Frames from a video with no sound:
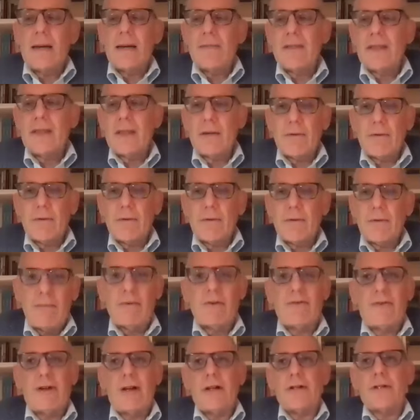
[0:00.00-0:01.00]
I mean, there were a
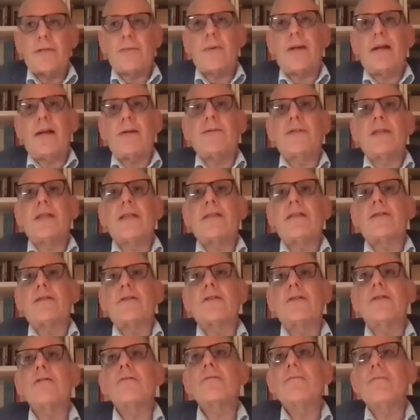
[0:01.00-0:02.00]
number of writers, but I would say the
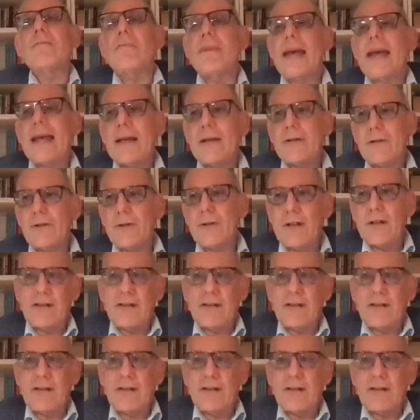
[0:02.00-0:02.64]
two major